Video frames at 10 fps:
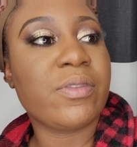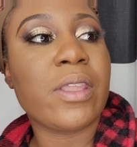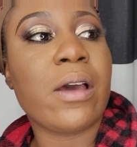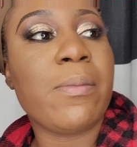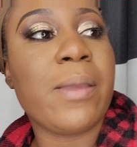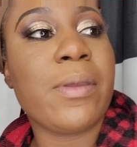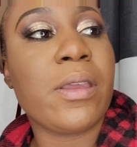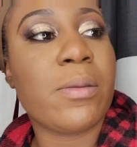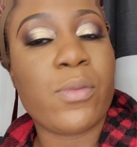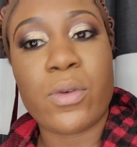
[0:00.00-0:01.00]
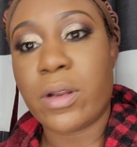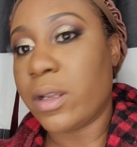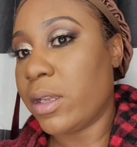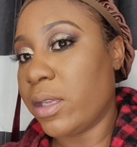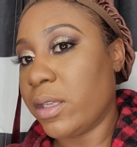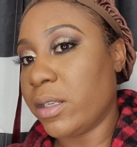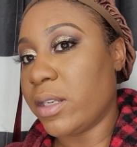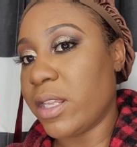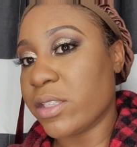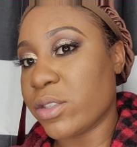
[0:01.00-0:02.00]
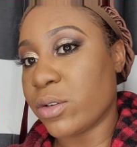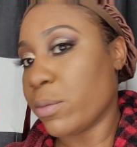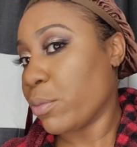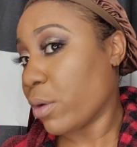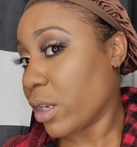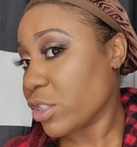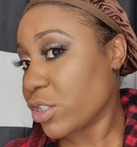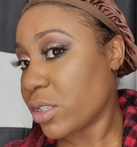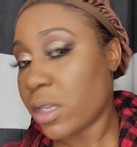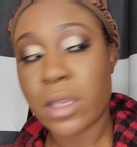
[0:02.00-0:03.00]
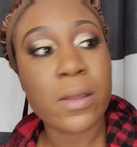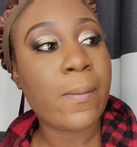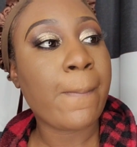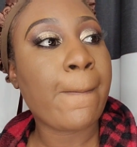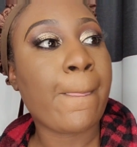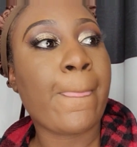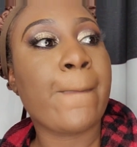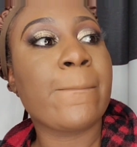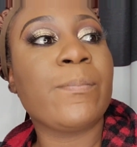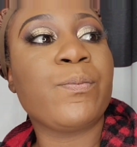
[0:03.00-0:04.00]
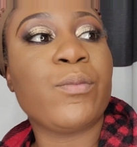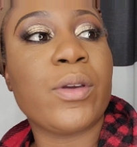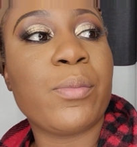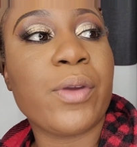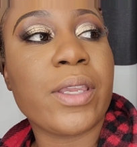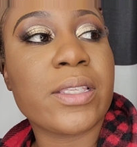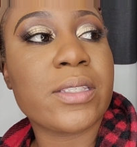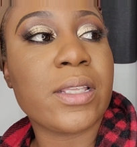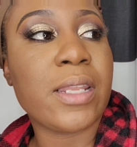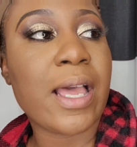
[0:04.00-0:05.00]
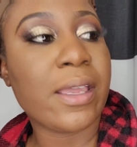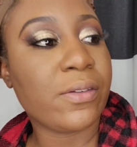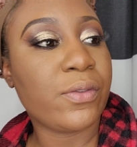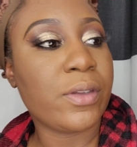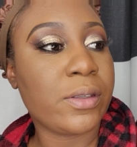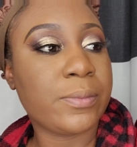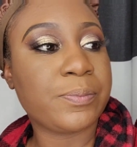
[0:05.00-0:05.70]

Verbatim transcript: thought maybe a more denser brush would bring it to life.